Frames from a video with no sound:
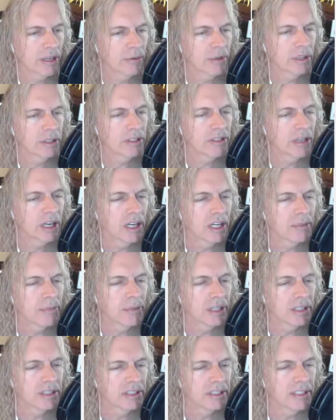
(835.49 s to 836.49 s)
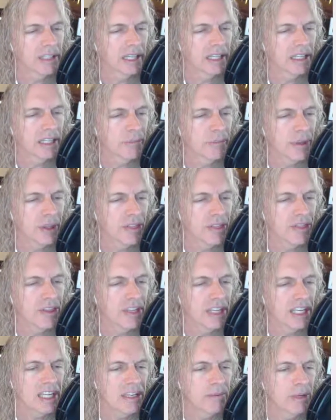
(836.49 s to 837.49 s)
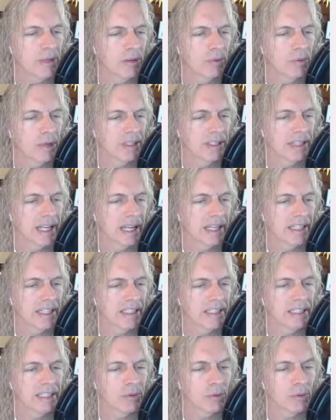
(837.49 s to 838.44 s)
I want to talk about setting up a theme and what that is.